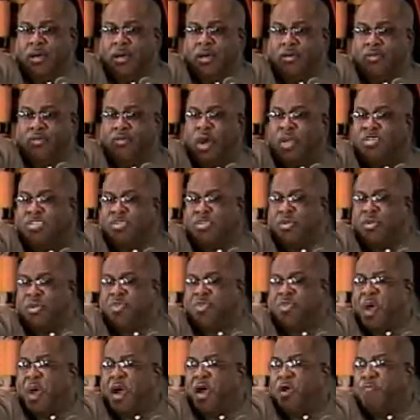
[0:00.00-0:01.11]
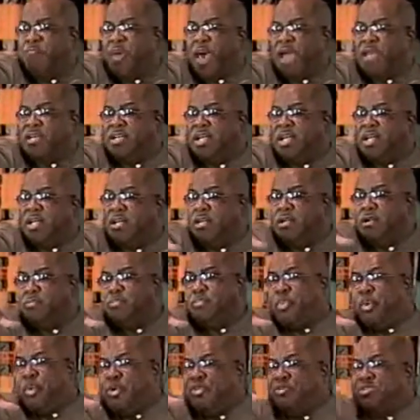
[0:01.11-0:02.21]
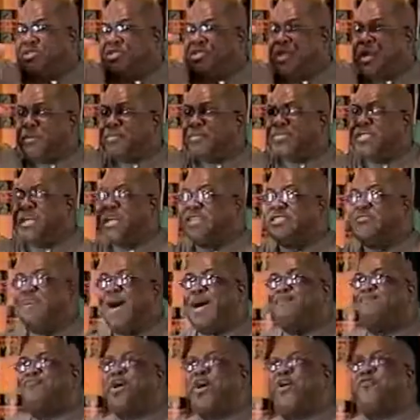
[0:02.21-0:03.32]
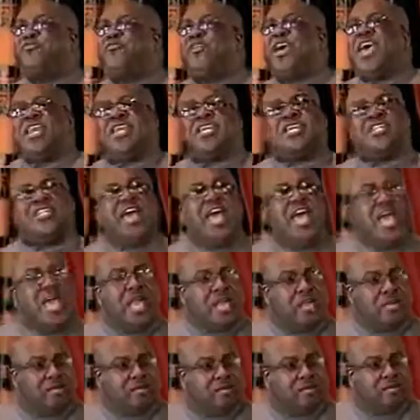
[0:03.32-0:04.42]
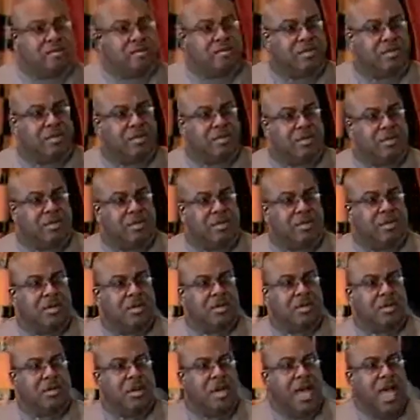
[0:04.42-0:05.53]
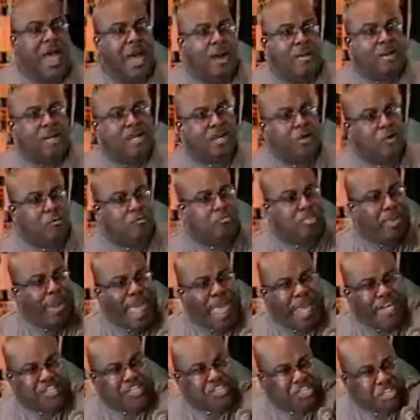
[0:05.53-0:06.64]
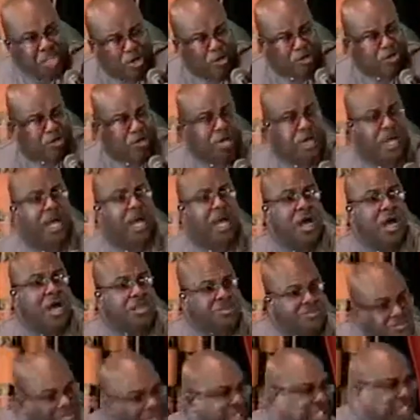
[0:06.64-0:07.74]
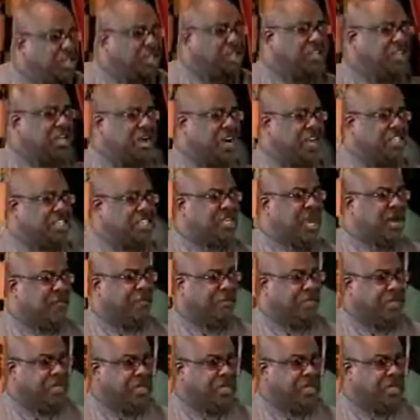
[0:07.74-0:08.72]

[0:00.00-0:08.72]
Russell III back there, the little boy who stood up and said, it's my birthday today. Our little black children, that's who's going to suffer.